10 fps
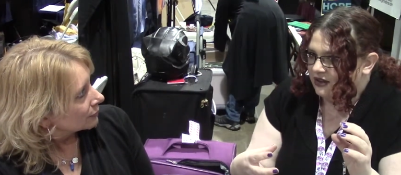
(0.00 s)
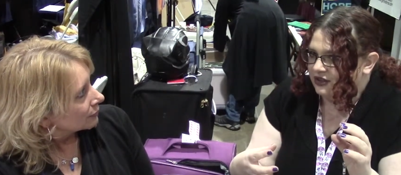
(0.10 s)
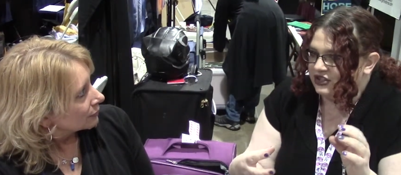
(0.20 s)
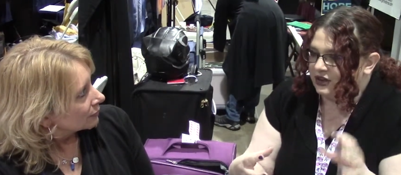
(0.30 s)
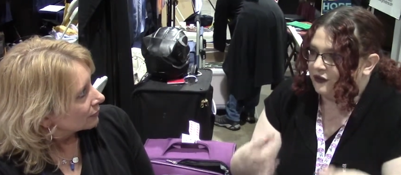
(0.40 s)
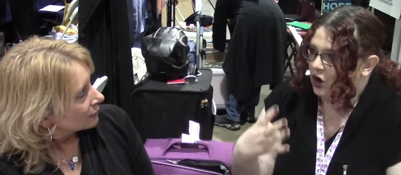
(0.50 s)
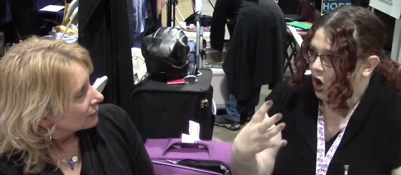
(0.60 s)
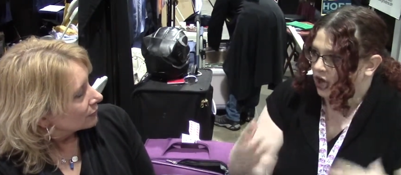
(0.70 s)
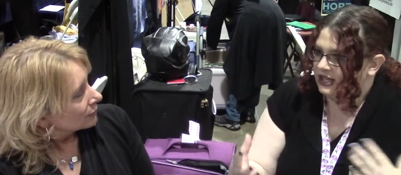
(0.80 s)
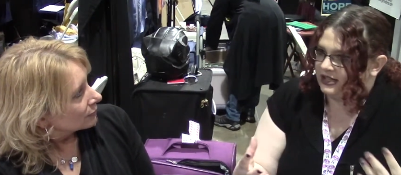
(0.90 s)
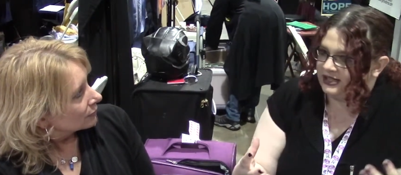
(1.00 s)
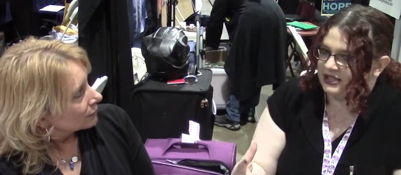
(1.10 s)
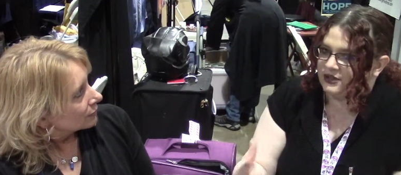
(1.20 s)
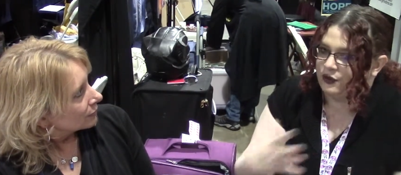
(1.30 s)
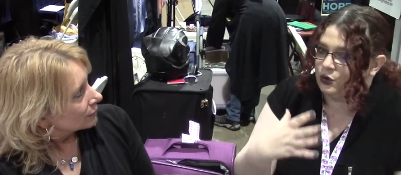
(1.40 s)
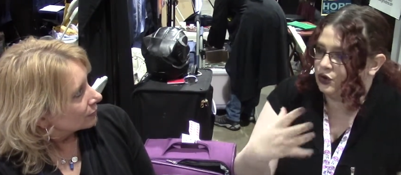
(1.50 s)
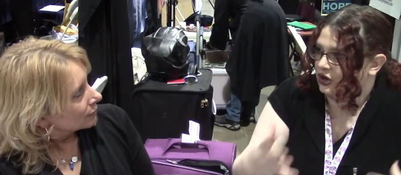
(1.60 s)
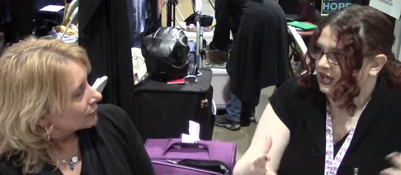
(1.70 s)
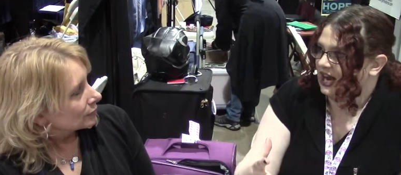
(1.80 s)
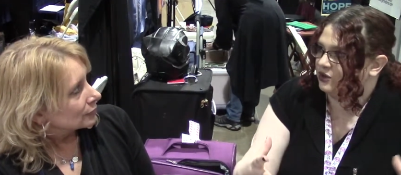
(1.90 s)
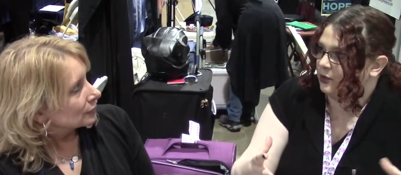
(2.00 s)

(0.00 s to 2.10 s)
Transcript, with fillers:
Speaker 1: the different audiences of who you connect